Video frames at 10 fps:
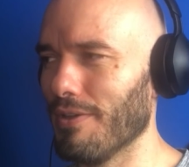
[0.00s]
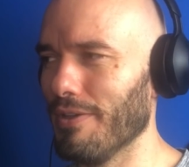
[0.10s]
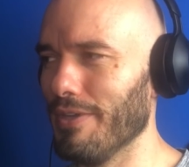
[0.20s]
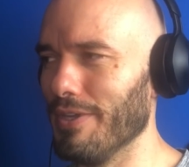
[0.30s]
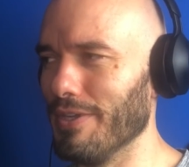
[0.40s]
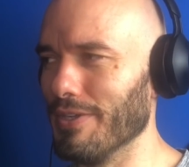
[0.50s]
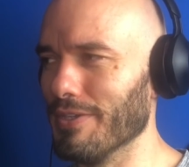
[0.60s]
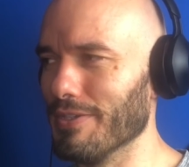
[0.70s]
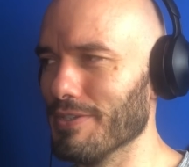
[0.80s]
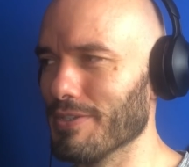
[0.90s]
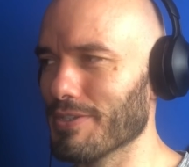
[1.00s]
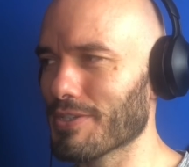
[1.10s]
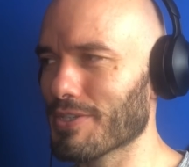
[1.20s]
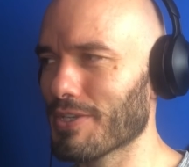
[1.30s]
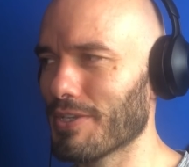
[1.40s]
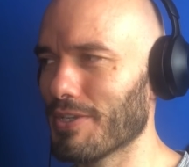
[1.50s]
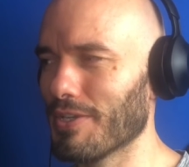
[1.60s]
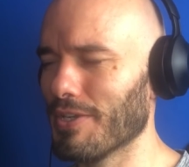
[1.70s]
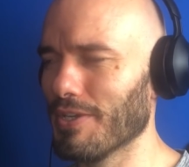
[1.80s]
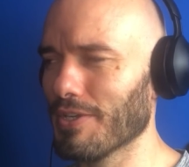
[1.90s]
is
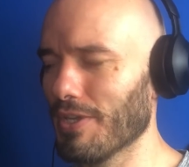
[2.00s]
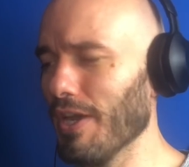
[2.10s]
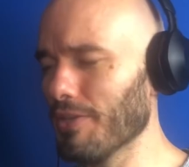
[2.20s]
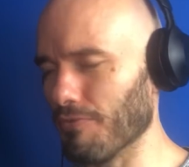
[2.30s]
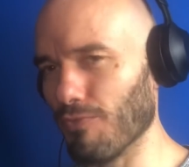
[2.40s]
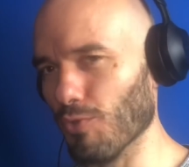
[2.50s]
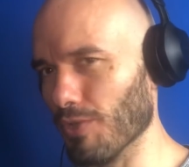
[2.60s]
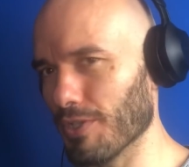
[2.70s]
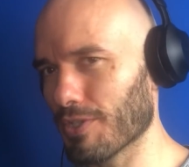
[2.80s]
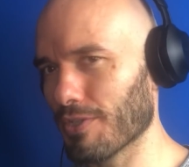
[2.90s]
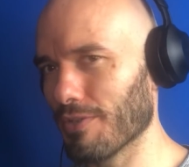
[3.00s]
kind of foolish